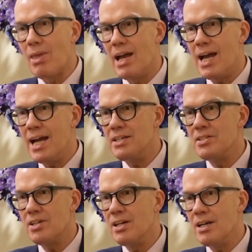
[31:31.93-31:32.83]

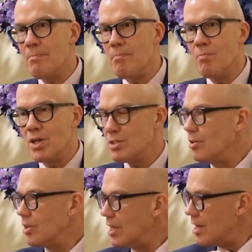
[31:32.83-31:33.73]
and much
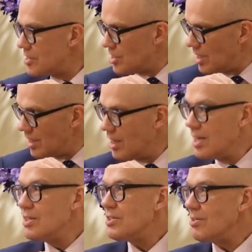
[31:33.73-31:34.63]
longer lasting.
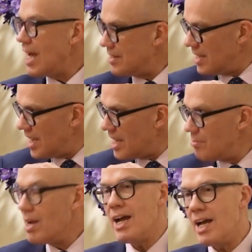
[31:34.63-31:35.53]
So that's the
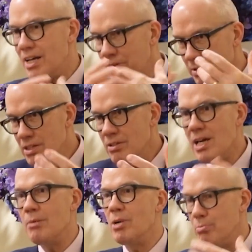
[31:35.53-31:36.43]
aim. How do we do
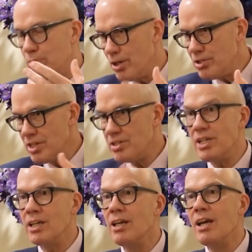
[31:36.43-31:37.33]
that? By
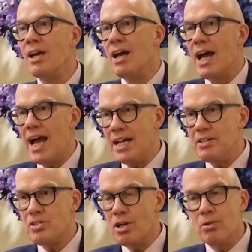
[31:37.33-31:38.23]
processing. And
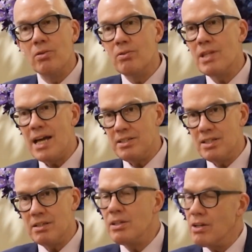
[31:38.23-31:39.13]
so that's
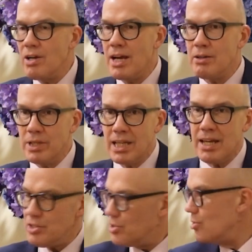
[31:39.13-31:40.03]
how do we
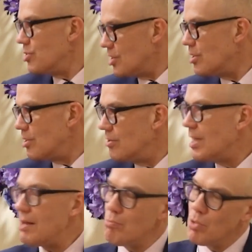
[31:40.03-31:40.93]
get students to do
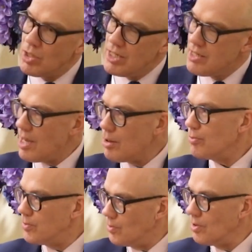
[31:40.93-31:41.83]
that? Model is
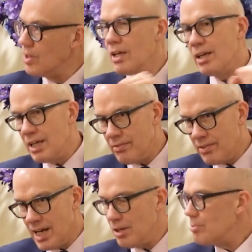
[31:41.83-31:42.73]
helpful if
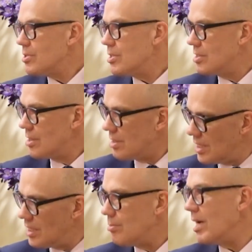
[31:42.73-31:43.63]
it helps us to
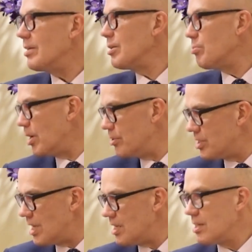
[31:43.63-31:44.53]
think about
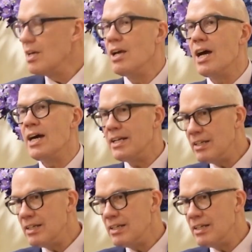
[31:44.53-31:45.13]
process, and it